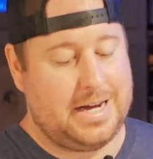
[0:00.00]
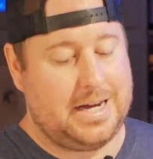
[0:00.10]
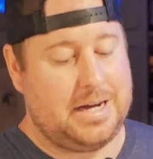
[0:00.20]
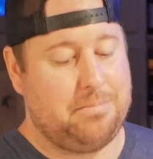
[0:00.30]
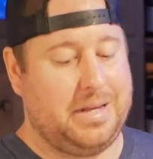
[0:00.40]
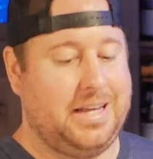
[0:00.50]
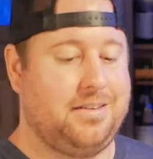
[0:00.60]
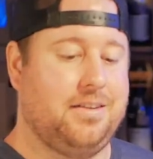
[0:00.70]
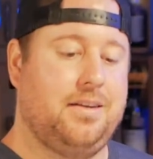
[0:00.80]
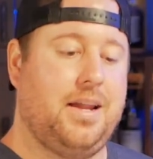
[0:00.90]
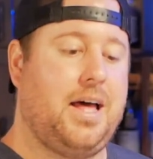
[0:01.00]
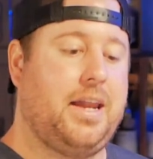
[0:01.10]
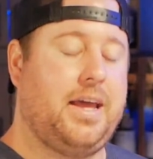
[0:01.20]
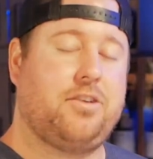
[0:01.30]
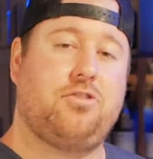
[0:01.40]
It did
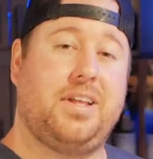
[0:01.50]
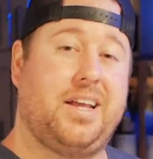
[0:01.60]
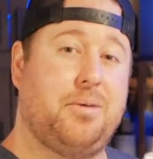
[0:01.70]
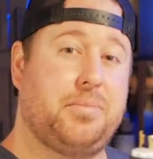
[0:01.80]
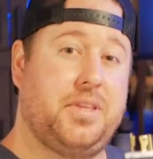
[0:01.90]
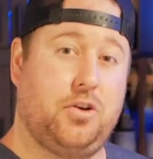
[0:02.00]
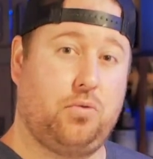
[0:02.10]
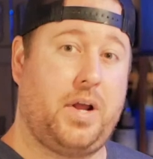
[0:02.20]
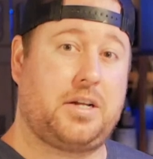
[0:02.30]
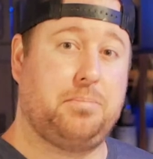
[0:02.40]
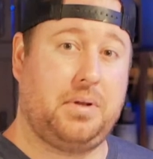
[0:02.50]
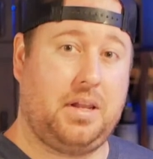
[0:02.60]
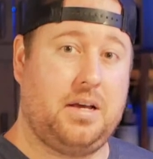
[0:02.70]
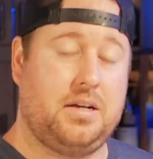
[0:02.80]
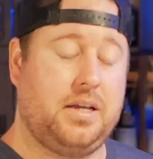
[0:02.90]
not actually come with the correct
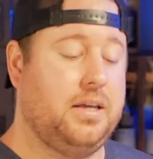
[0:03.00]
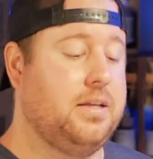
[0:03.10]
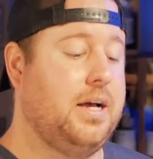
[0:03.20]
plug.